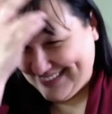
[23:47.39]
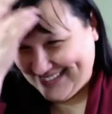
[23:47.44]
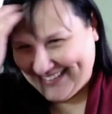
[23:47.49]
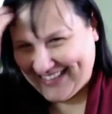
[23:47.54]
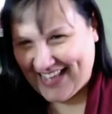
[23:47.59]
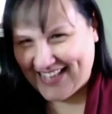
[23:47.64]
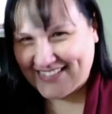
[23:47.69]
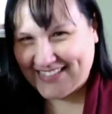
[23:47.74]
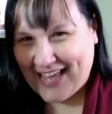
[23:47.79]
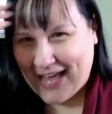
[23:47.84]

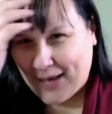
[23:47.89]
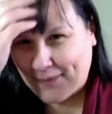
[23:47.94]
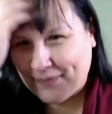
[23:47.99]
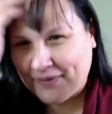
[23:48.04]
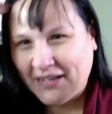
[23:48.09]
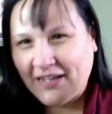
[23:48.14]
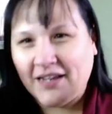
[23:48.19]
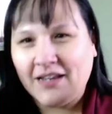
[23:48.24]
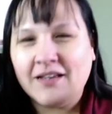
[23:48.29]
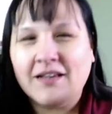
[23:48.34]
That's
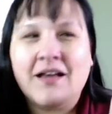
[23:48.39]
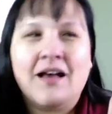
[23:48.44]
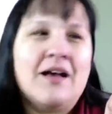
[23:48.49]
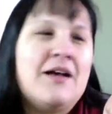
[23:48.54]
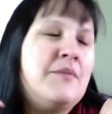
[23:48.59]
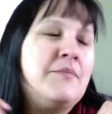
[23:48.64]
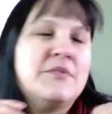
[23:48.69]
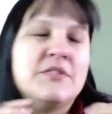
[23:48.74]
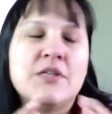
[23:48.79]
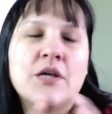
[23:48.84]
happening.
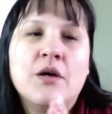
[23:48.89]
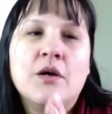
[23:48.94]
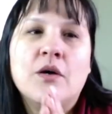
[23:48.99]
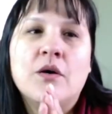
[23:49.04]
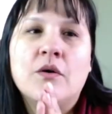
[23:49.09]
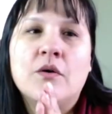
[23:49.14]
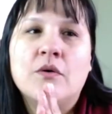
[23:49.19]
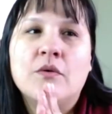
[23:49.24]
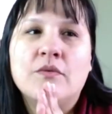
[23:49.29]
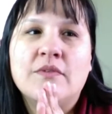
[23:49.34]

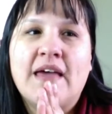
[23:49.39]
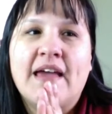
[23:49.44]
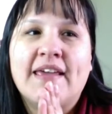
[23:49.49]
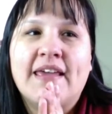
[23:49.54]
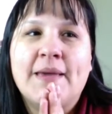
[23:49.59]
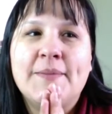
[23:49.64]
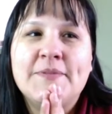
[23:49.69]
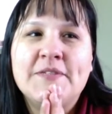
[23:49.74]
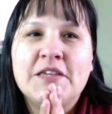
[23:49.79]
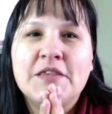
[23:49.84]
So, that
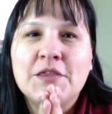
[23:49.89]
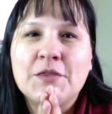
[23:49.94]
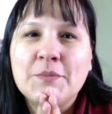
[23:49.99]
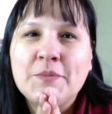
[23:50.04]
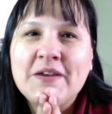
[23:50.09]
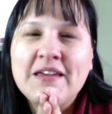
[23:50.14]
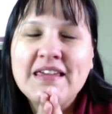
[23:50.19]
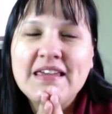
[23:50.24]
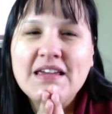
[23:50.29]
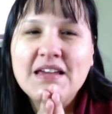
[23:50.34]
game's at
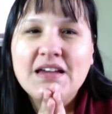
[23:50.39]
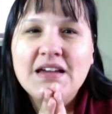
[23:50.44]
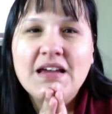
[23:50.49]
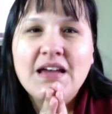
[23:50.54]
3.